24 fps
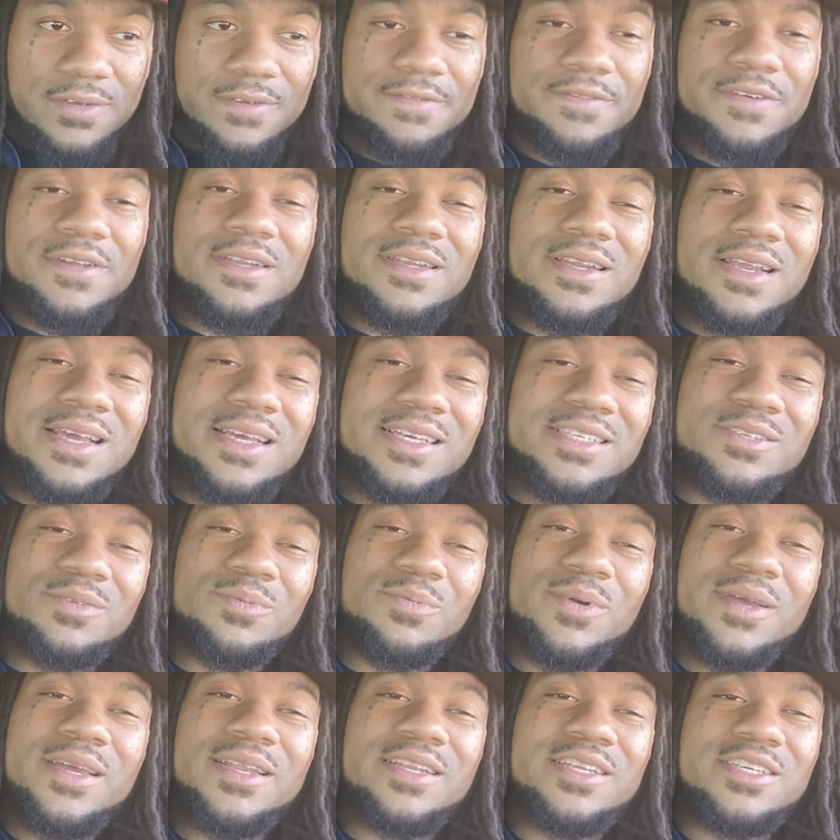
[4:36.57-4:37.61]
Finesse
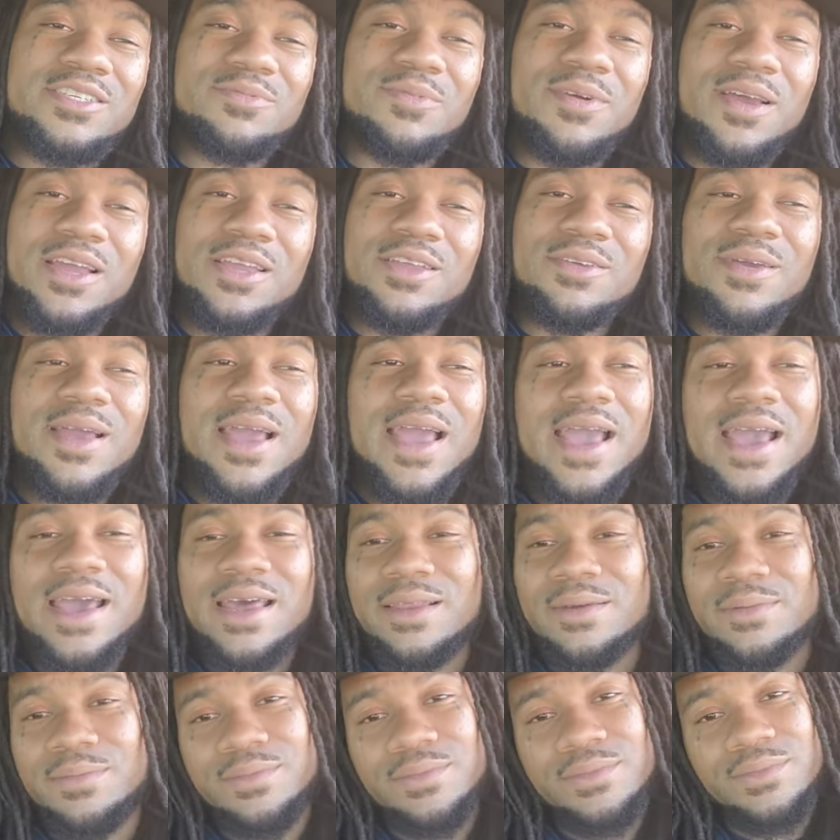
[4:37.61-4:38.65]
win this round. You
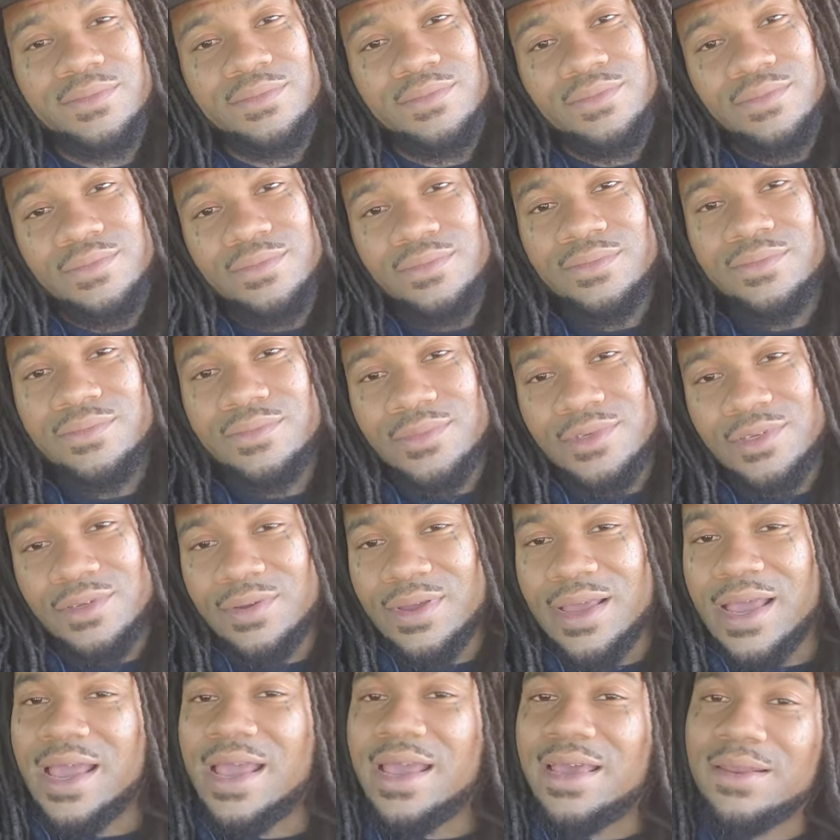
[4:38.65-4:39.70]
had him.
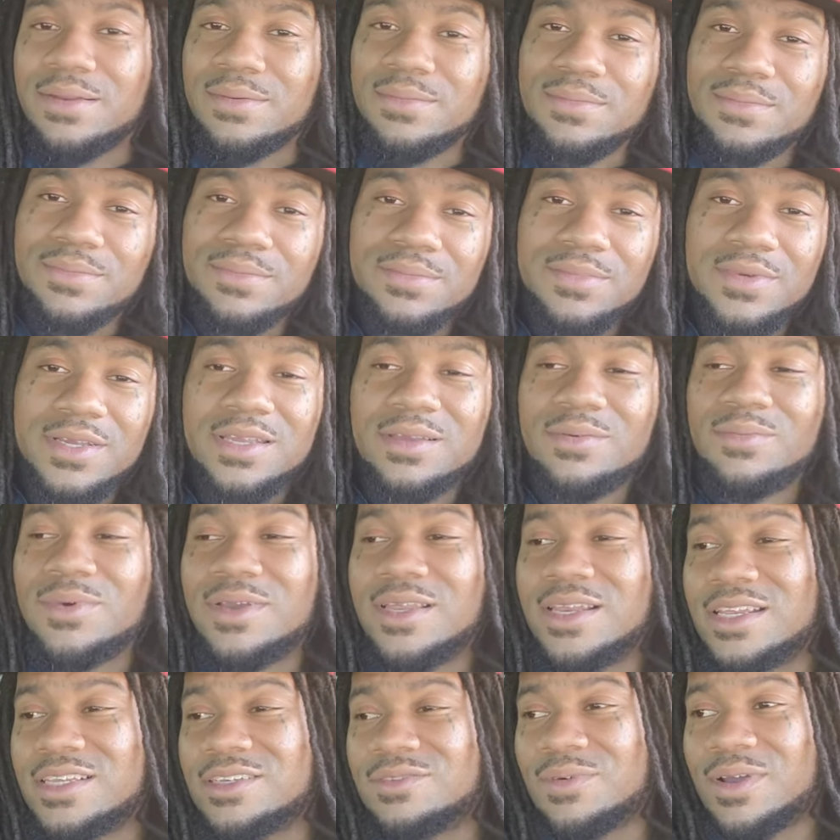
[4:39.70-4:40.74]
You had him. He
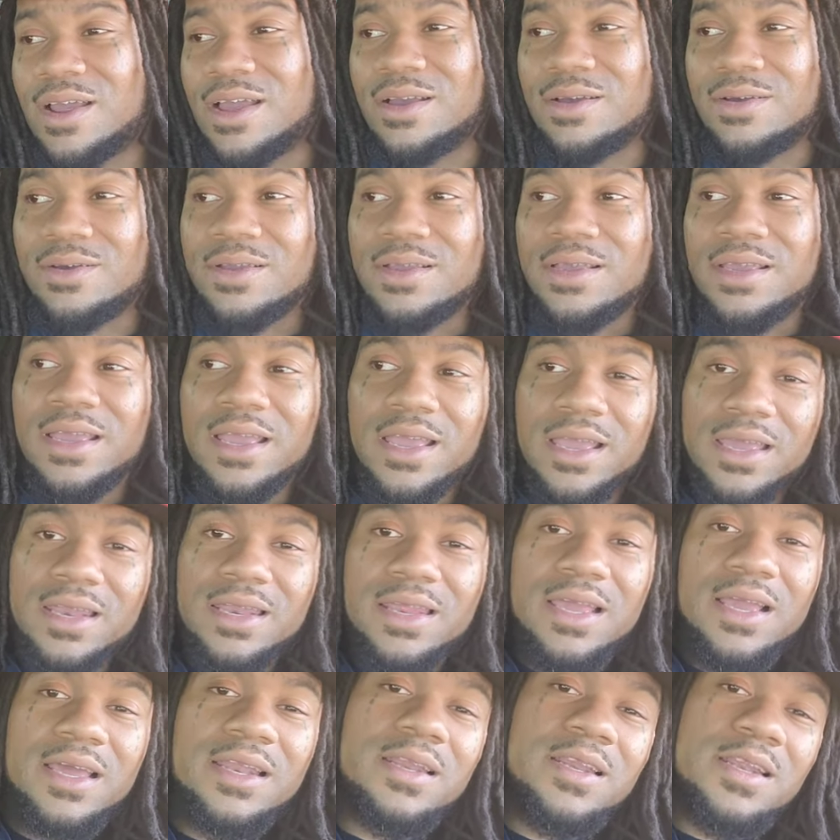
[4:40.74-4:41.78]
win this round. And
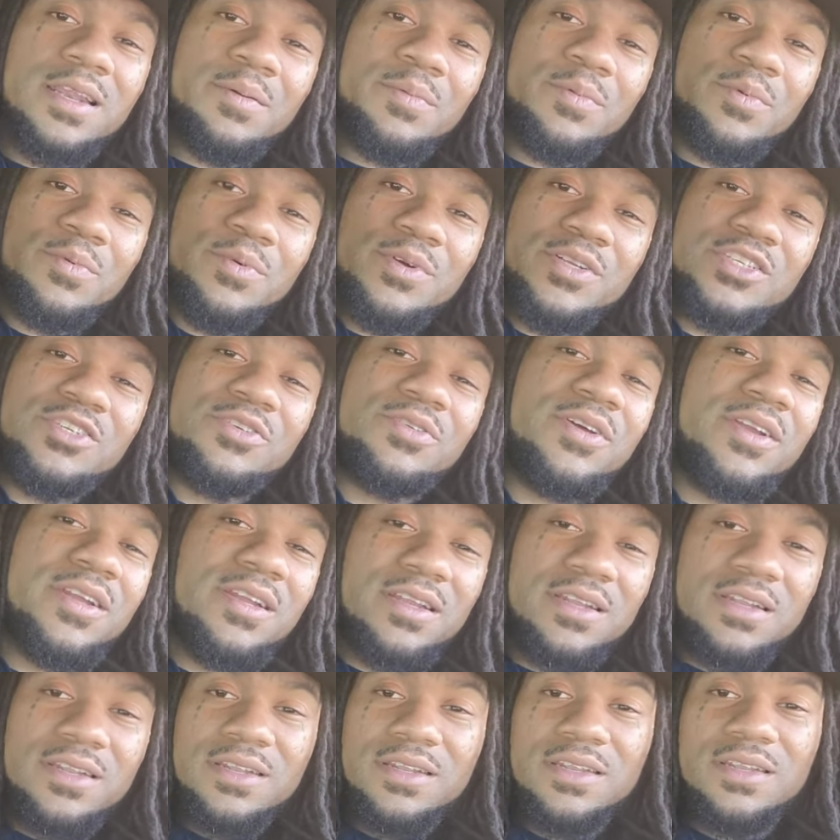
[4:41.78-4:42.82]
he got the number one
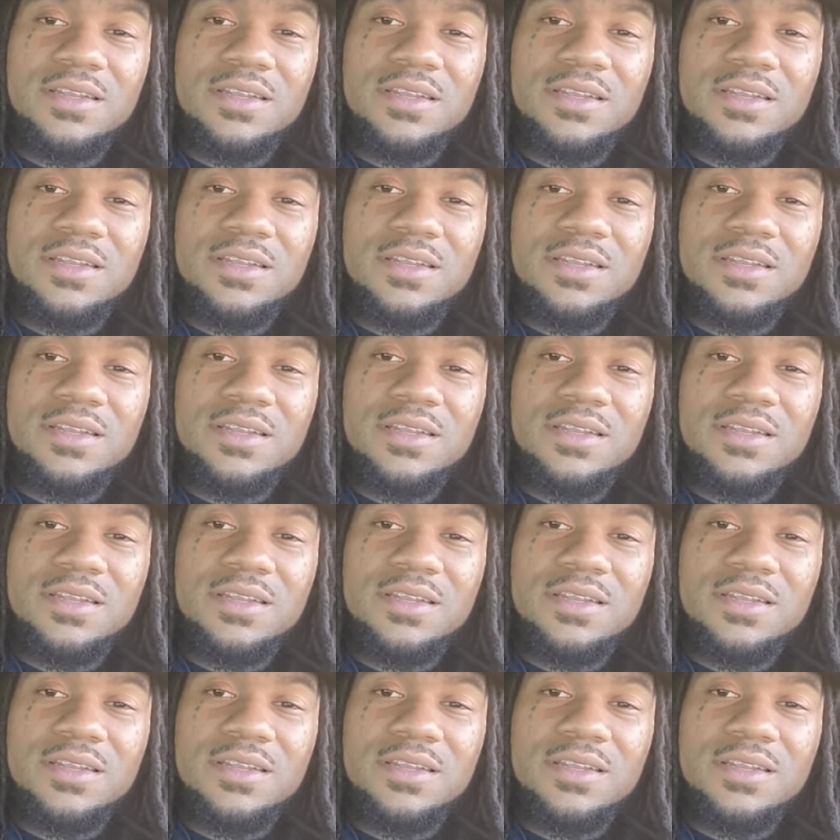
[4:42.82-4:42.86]
trending.